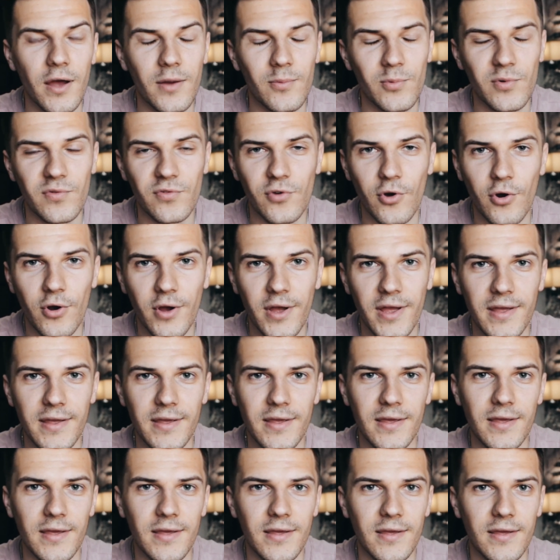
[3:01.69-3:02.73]
We've got
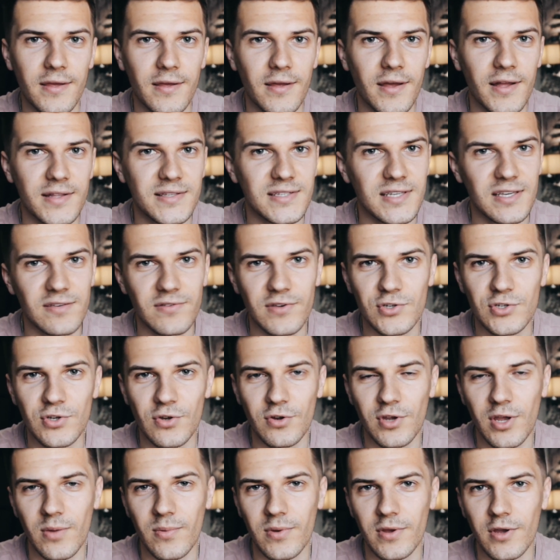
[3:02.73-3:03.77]
a TV show
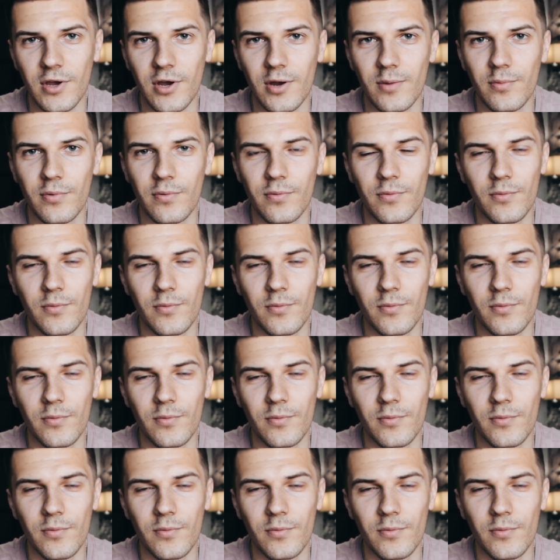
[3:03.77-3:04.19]
coming up.